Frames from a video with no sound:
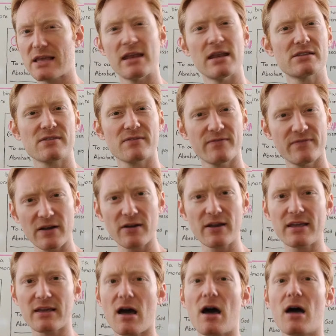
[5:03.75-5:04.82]
And it's very
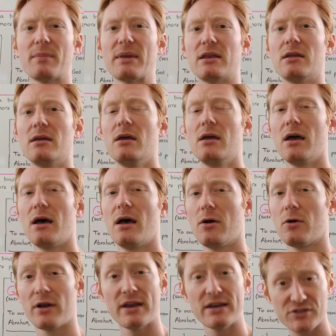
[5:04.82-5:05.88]
common,
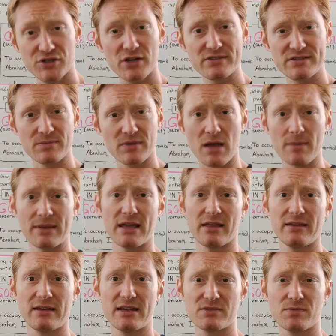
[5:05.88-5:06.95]
or it shares some
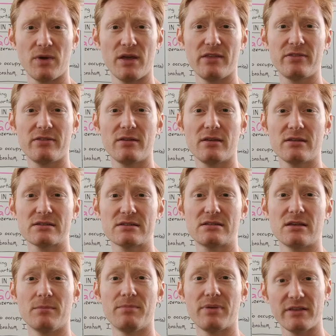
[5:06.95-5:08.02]
commonalities with
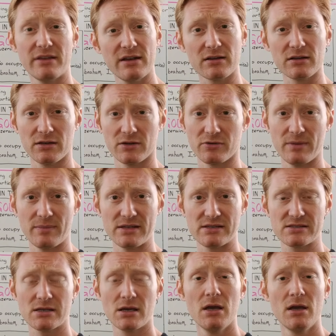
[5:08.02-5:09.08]
some political
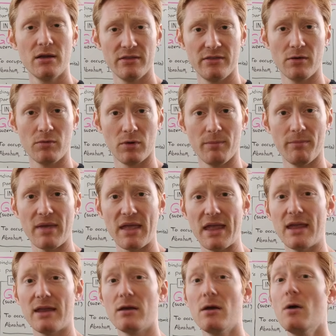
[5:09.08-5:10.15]
agreements that were
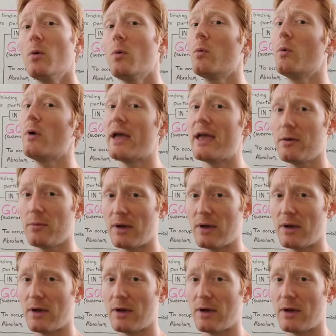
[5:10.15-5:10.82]
made way,